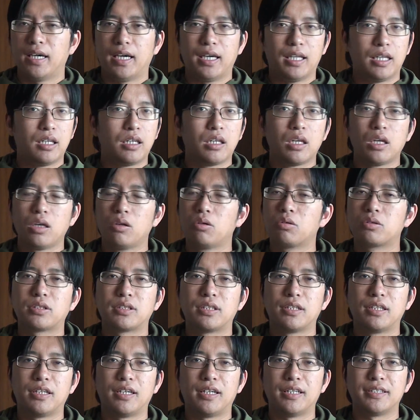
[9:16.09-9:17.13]
It
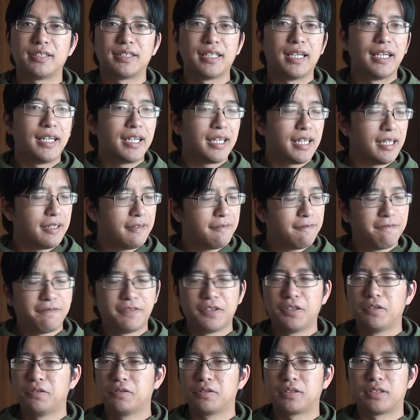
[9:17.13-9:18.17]
looks nice, it
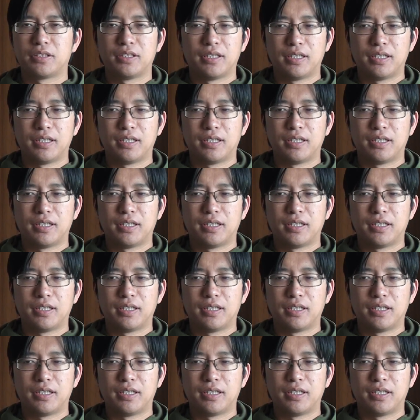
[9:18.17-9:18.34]
feels